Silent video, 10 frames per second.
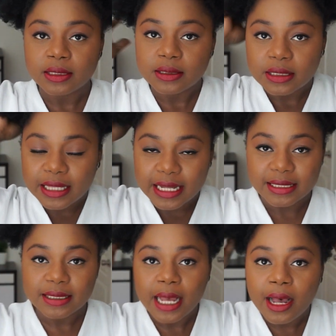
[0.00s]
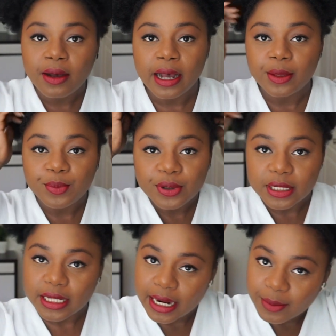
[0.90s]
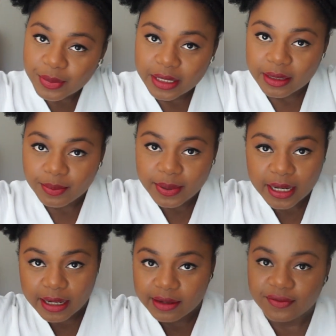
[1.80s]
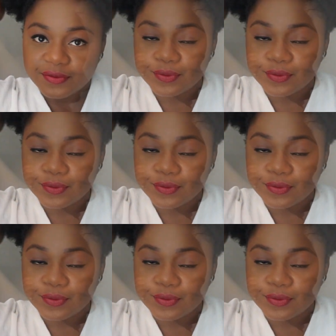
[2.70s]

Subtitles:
So that's how I pull it up in a puff.